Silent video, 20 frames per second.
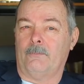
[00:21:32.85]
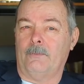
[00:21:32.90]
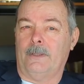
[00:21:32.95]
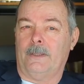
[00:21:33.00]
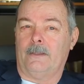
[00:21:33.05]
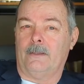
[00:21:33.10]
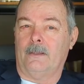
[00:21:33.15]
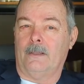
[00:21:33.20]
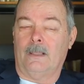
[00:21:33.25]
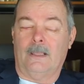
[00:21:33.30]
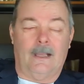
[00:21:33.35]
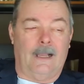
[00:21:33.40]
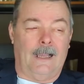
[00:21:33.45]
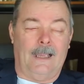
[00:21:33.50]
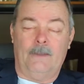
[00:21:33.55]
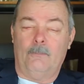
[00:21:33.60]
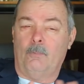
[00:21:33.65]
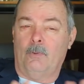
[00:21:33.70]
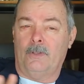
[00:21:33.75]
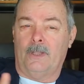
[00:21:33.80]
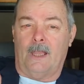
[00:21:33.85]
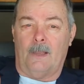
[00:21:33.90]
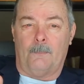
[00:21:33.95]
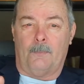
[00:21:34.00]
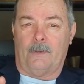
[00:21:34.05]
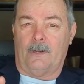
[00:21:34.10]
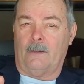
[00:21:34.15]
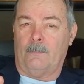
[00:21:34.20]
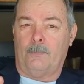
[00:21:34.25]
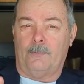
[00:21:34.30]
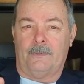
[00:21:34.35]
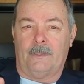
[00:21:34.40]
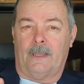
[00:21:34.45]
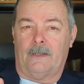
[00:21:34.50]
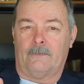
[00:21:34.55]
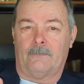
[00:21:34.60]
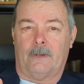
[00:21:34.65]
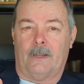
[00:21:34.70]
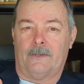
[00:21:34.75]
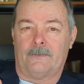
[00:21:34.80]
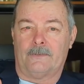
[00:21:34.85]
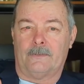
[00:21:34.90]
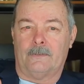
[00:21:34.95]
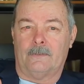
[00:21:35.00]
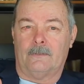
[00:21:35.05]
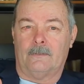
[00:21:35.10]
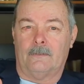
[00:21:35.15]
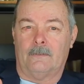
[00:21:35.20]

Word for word: week, I will not put up with that trash.